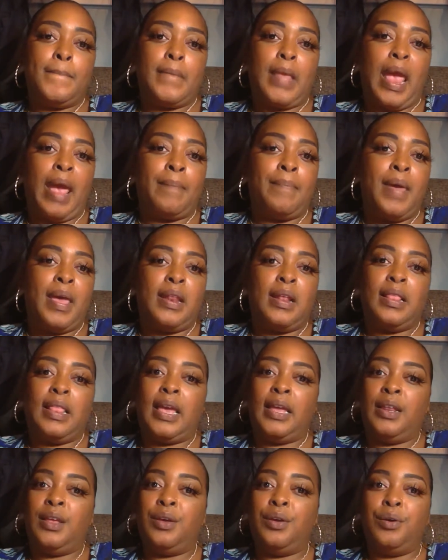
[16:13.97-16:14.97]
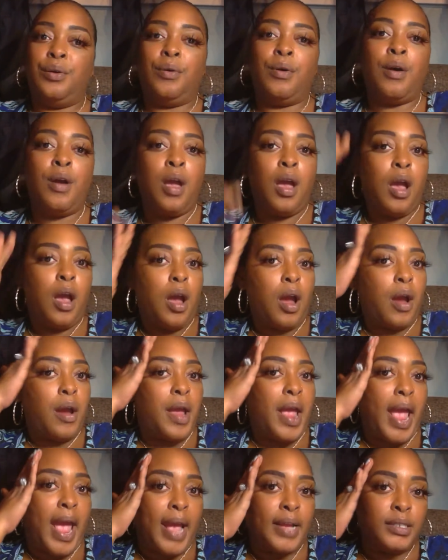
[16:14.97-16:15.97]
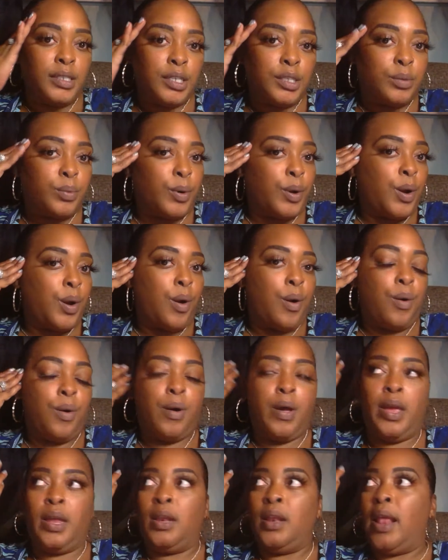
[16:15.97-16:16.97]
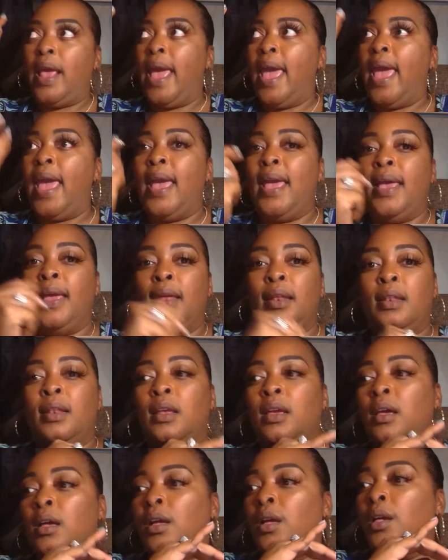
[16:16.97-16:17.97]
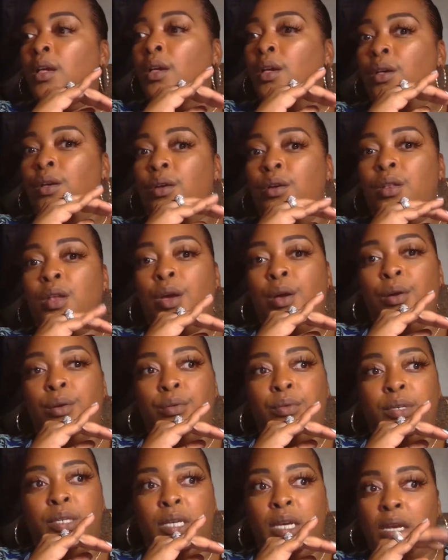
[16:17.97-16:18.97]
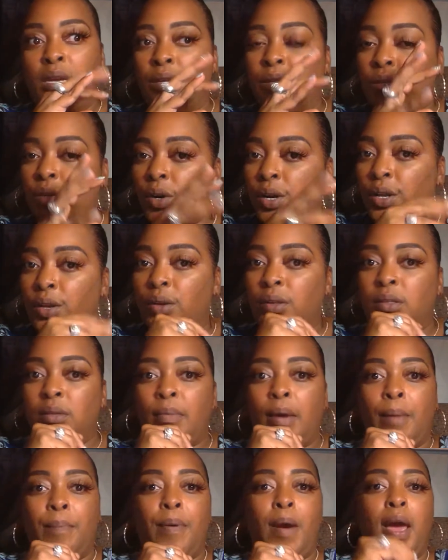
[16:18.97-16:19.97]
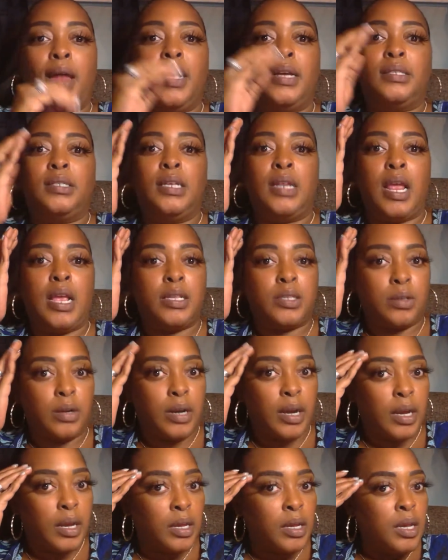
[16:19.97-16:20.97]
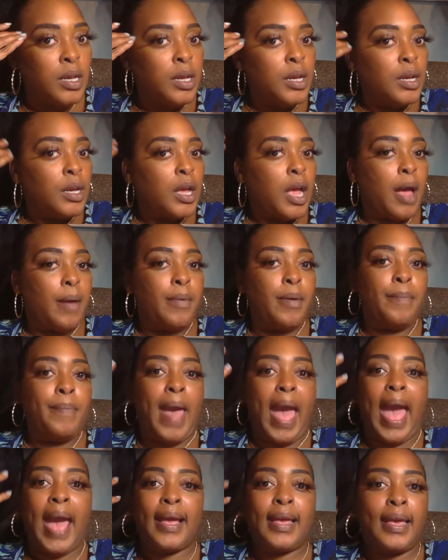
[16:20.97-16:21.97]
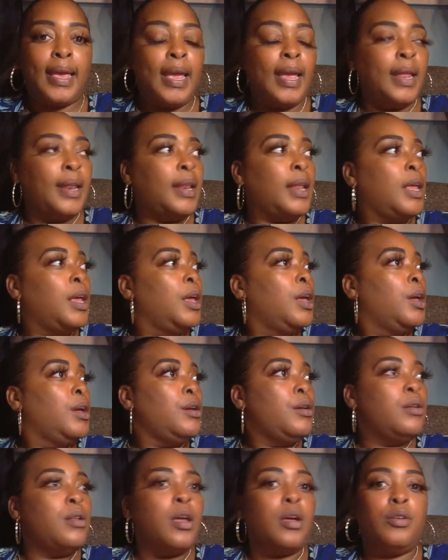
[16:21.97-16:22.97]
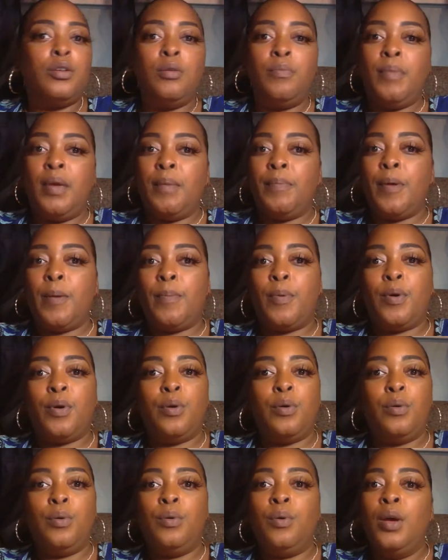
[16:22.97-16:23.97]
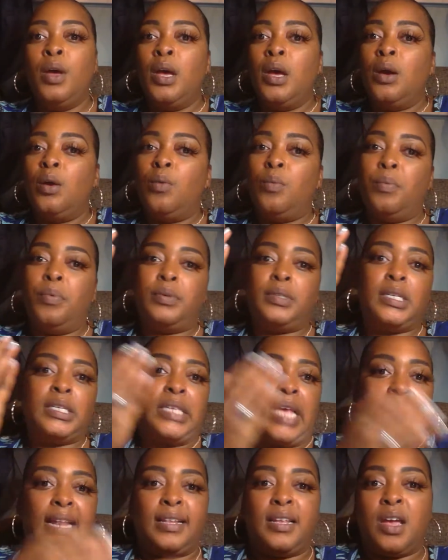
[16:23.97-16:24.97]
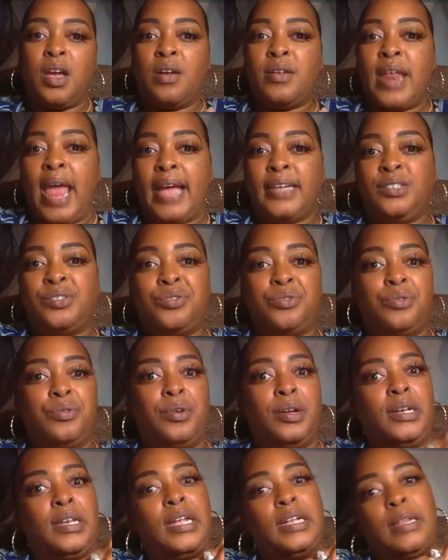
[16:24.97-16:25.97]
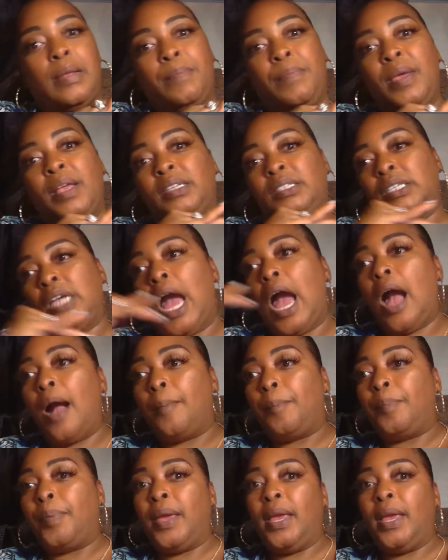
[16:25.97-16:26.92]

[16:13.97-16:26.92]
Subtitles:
I met a lady who her edges were gone. And, she started using my products and they started coming back. And, you meet people who decided to go natural and did the big chop.